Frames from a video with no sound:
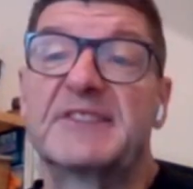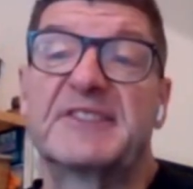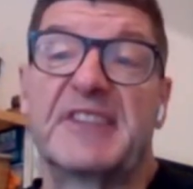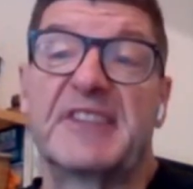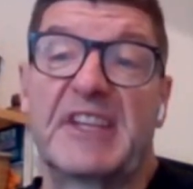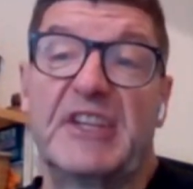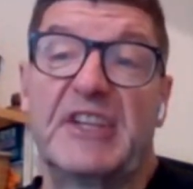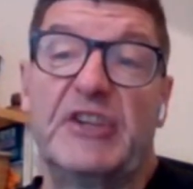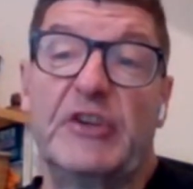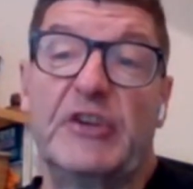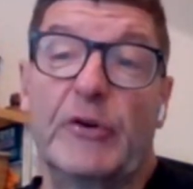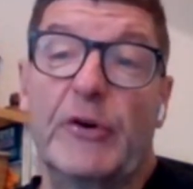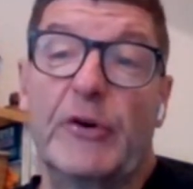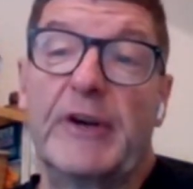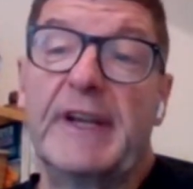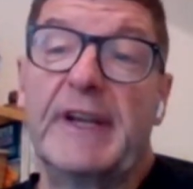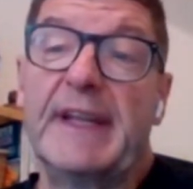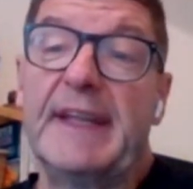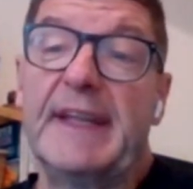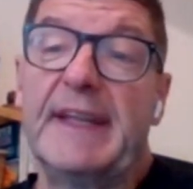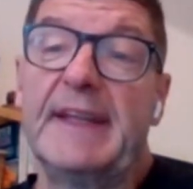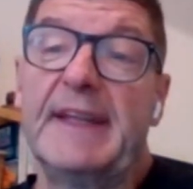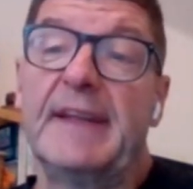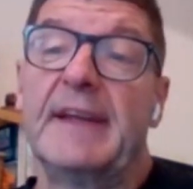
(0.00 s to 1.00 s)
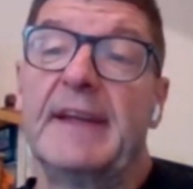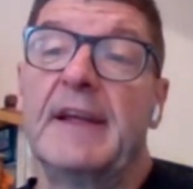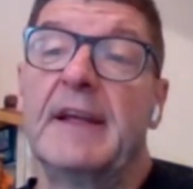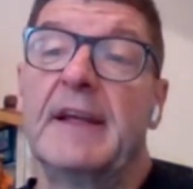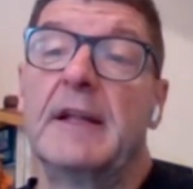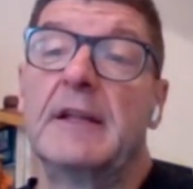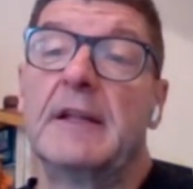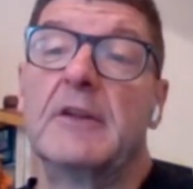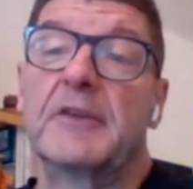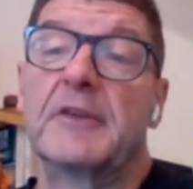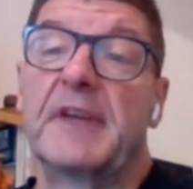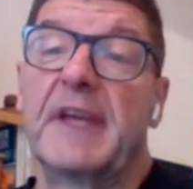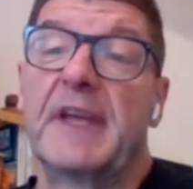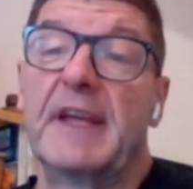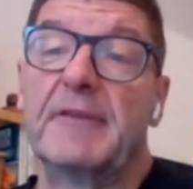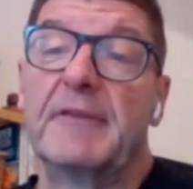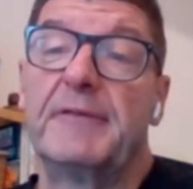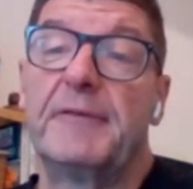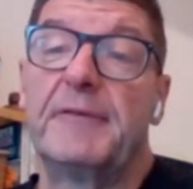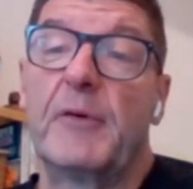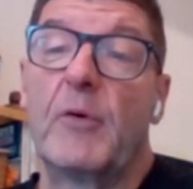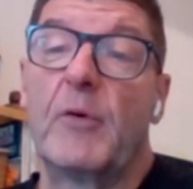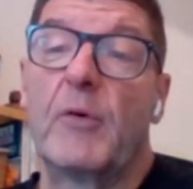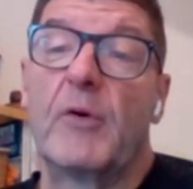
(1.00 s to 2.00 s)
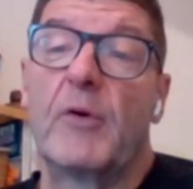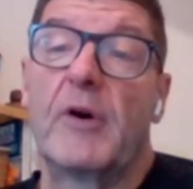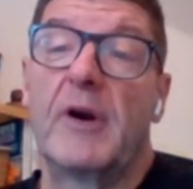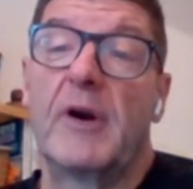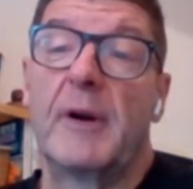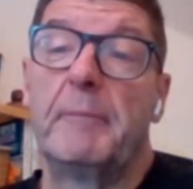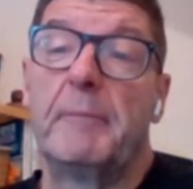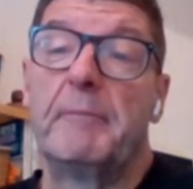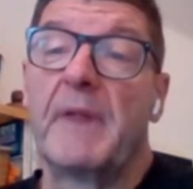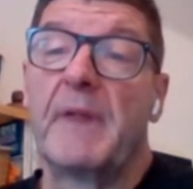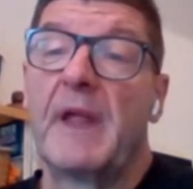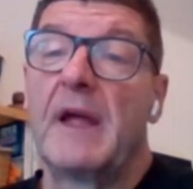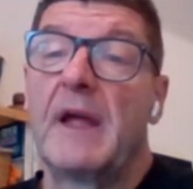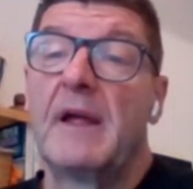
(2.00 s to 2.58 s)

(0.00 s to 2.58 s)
security, looking for